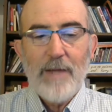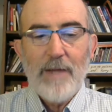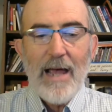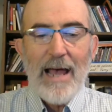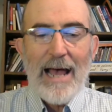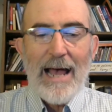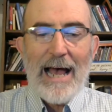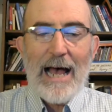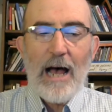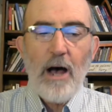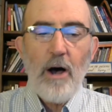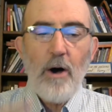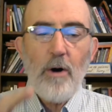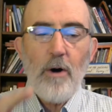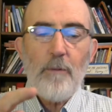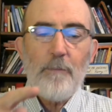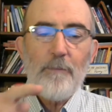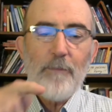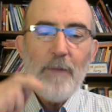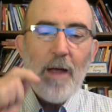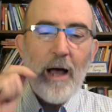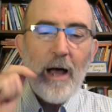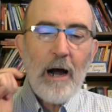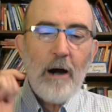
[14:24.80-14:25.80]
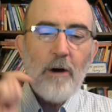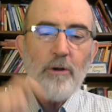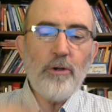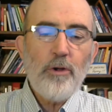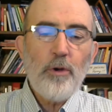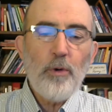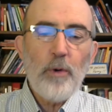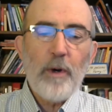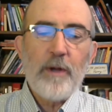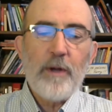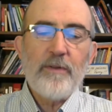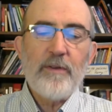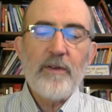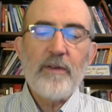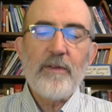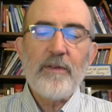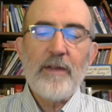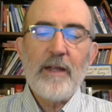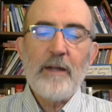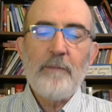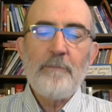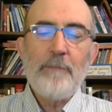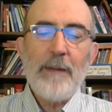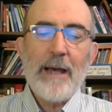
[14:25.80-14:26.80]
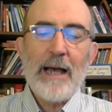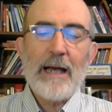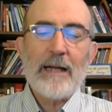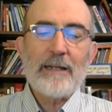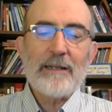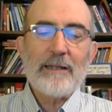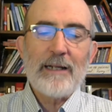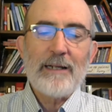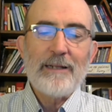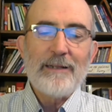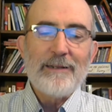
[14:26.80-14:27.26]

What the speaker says: How our choices impact